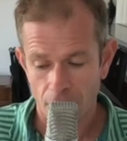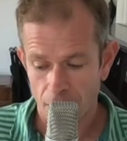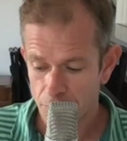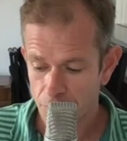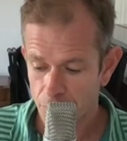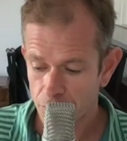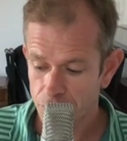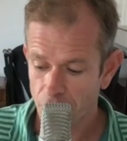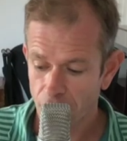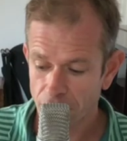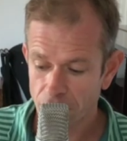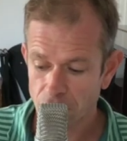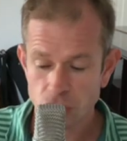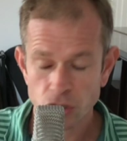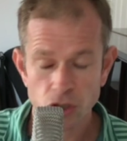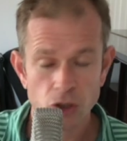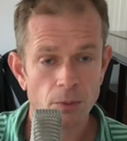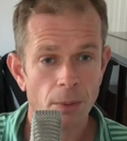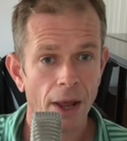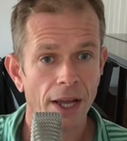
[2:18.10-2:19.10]
Find the
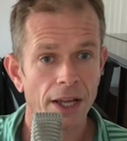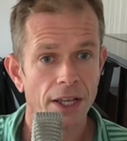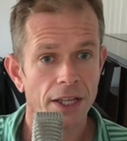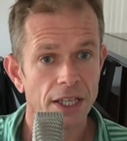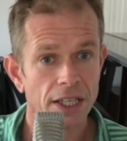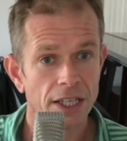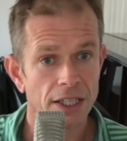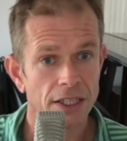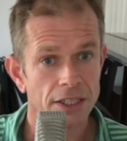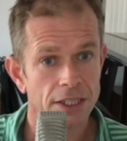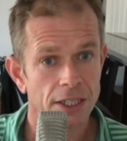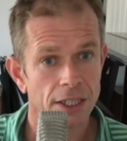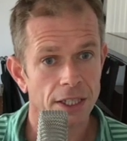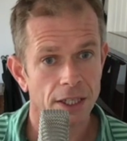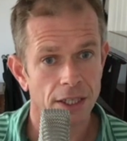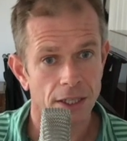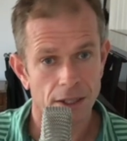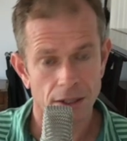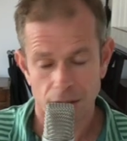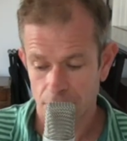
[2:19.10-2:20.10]
2 black keys
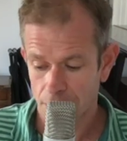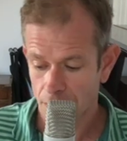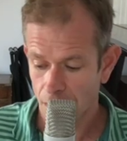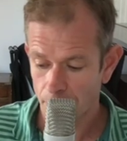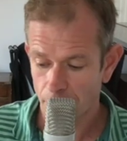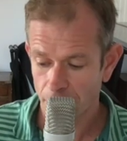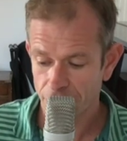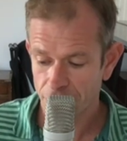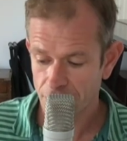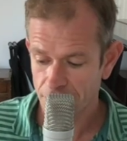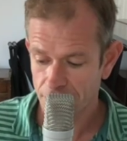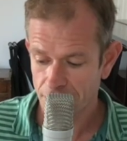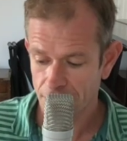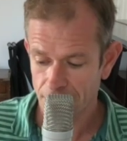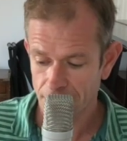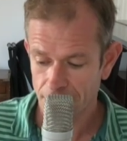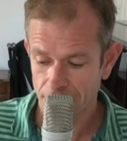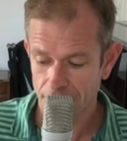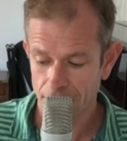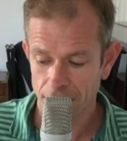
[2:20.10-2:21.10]
above it,
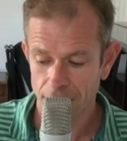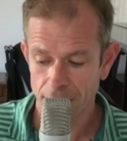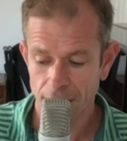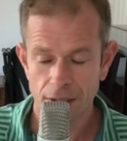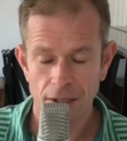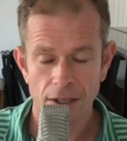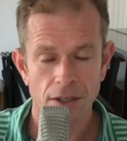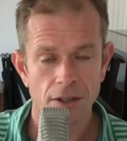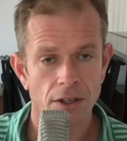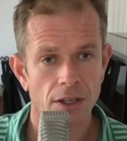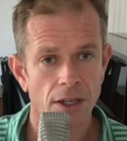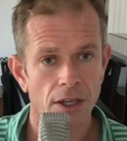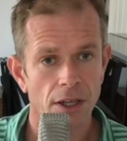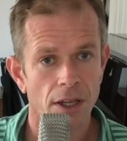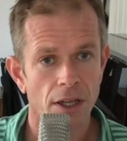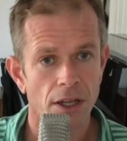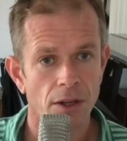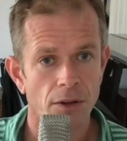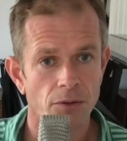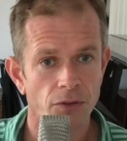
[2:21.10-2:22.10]

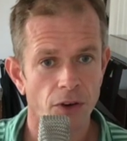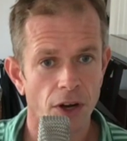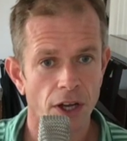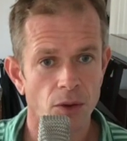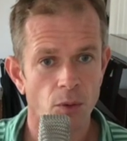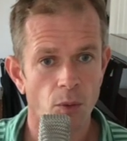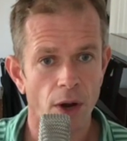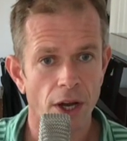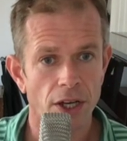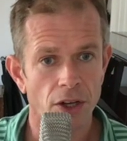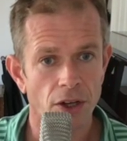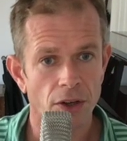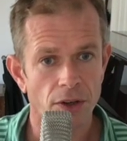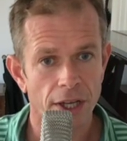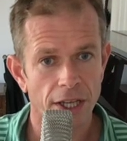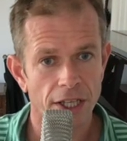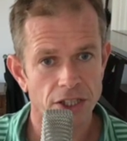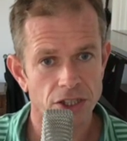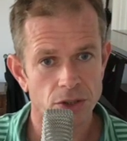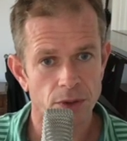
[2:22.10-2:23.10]
find the white note
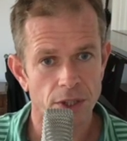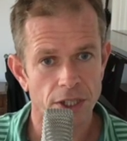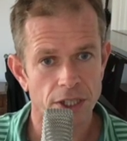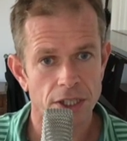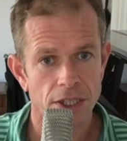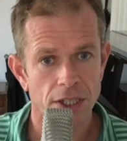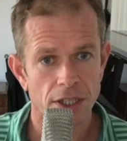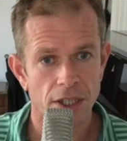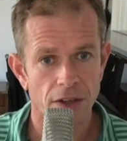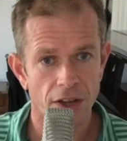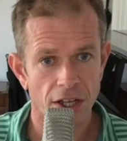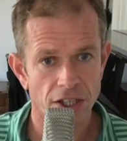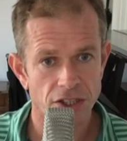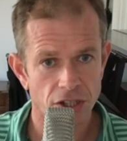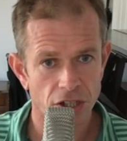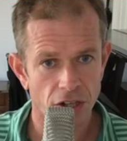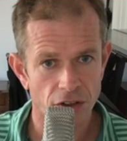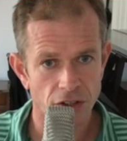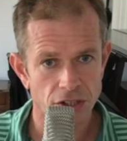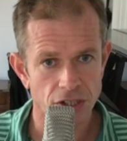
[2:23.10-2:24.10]
next to it, and there's
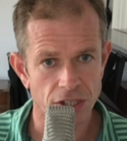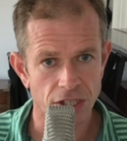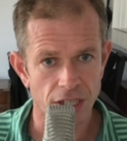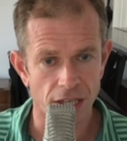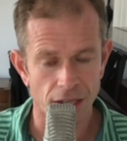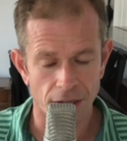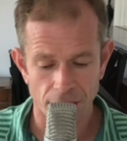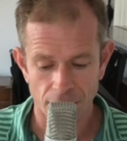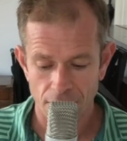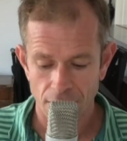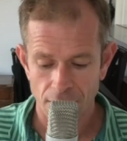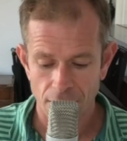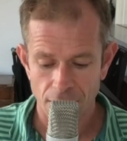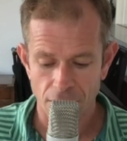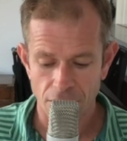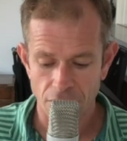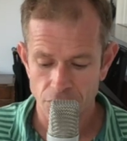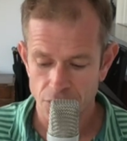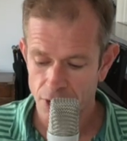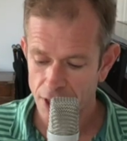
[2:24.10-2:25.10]
another C.
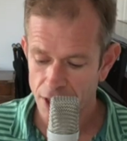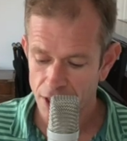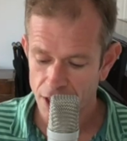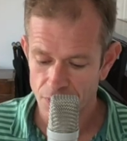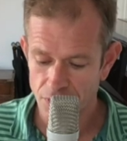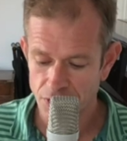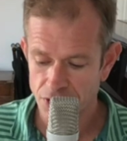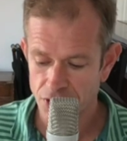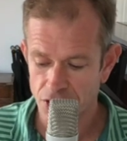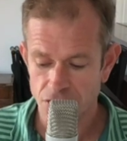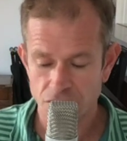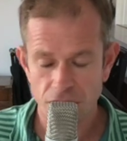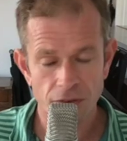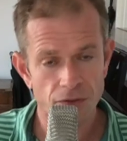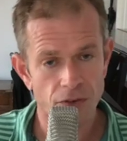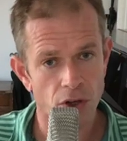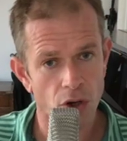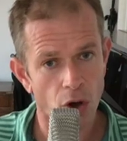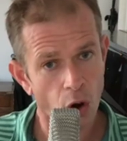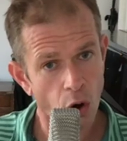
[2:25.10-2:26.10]
Now you can hear it's at a
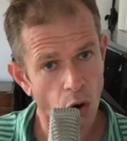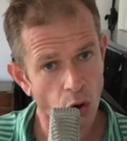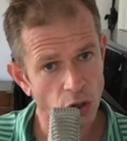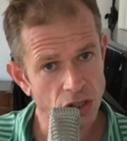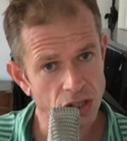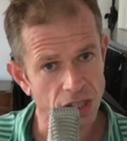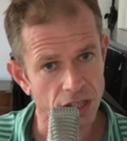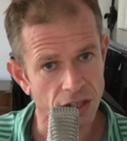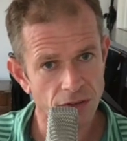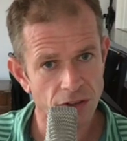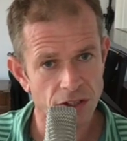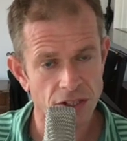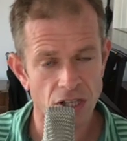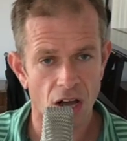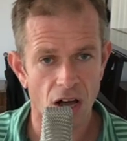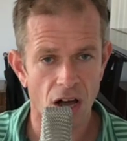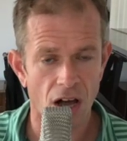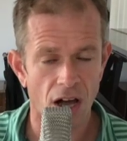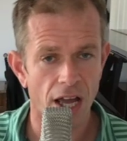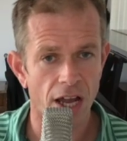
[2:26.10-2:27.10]
different octave, it's
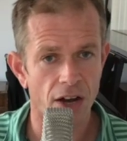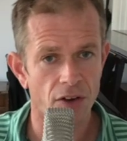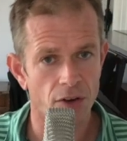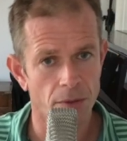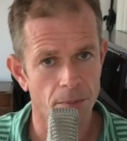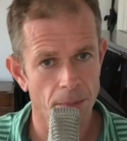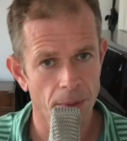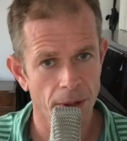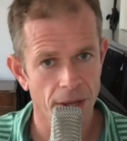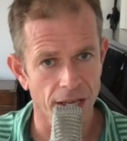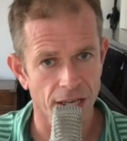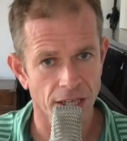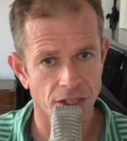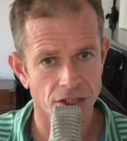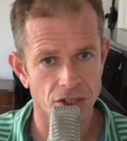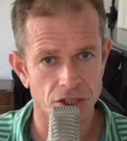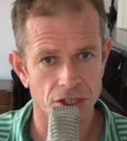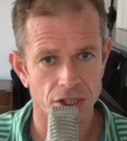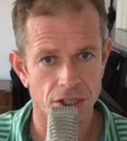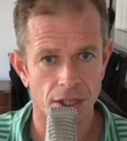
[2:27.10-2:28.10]
higher in
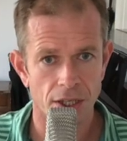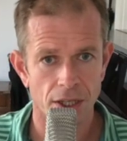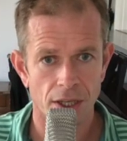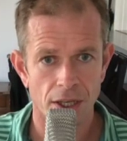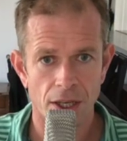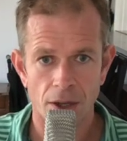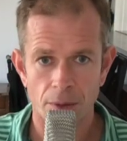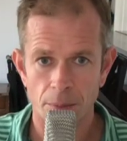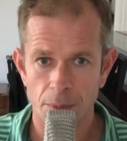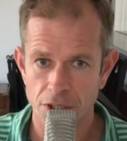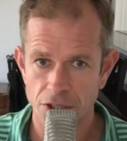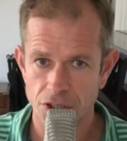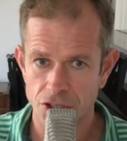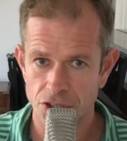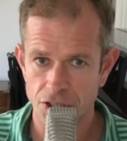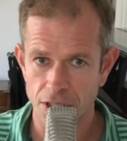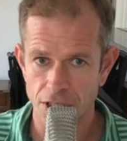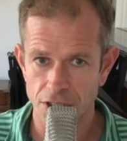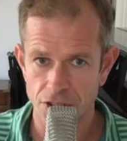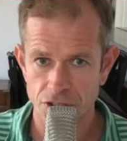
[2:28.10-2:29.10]
pitch, but it's
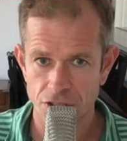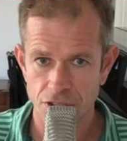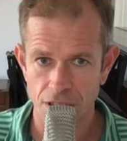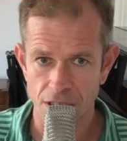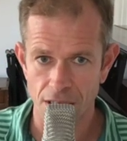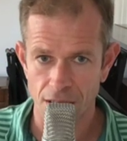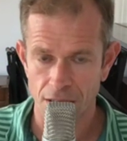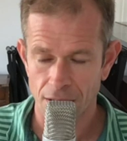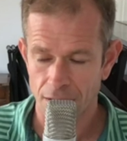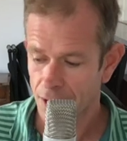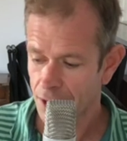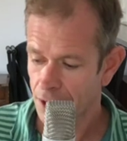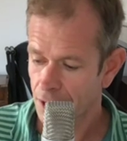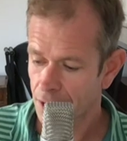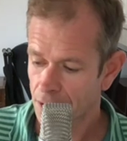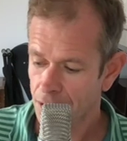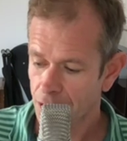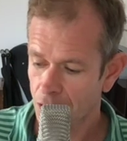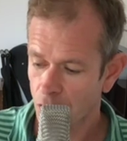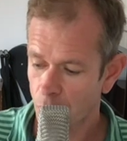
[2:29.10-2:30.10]
still a C.
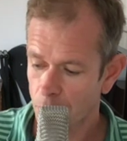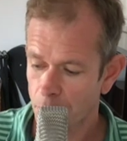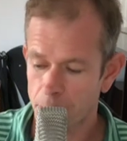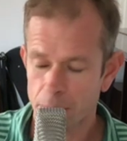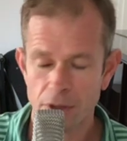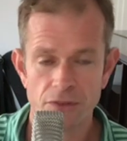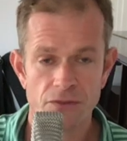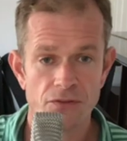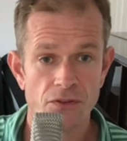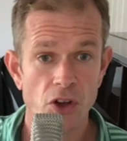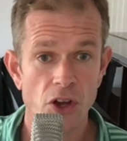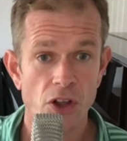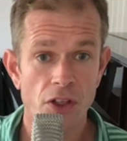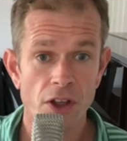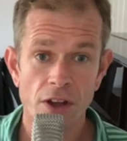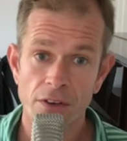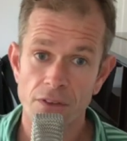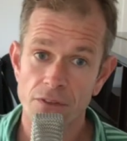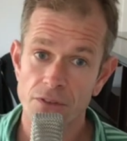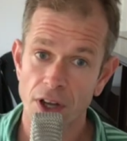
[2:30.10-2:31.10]
Go up a bit
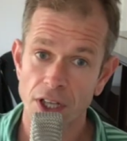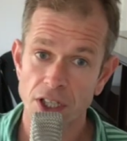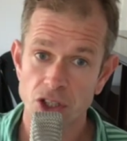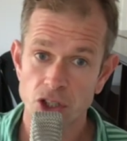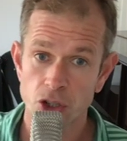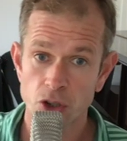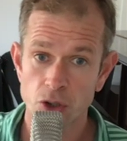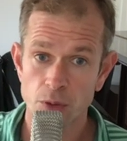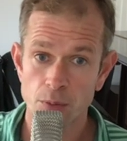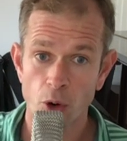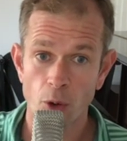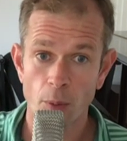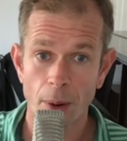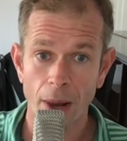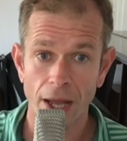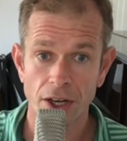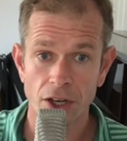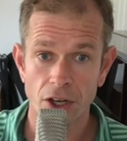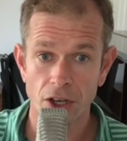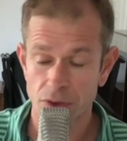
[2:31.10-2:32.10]
further, find 2 more
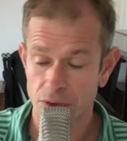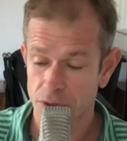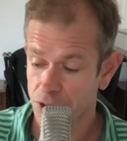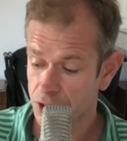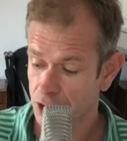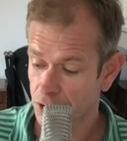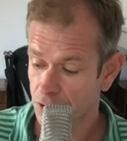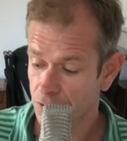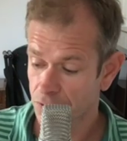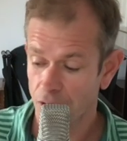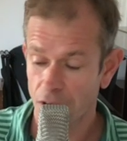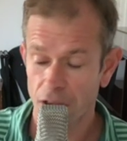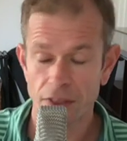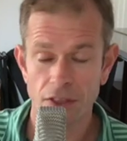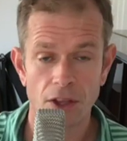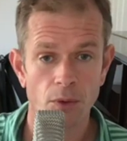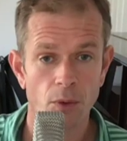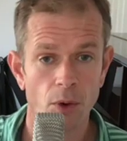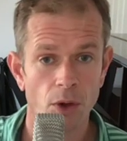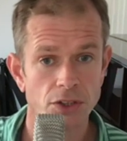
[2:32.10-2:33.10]
black notes, find
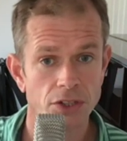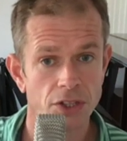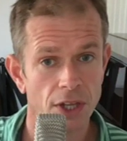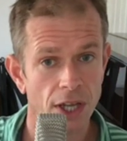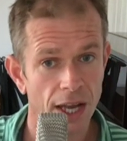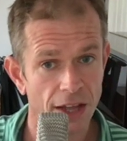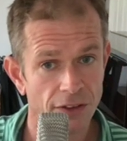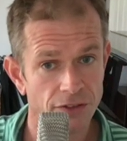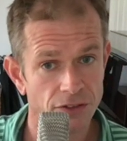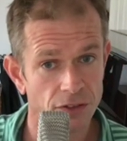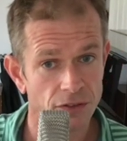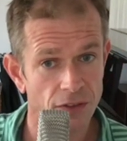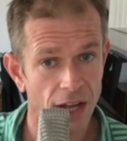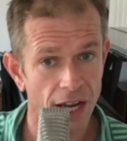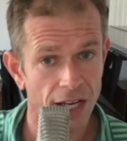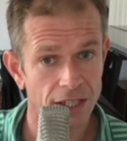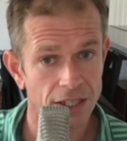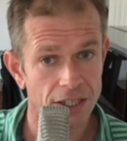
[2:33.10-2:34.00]
the one to the left of that,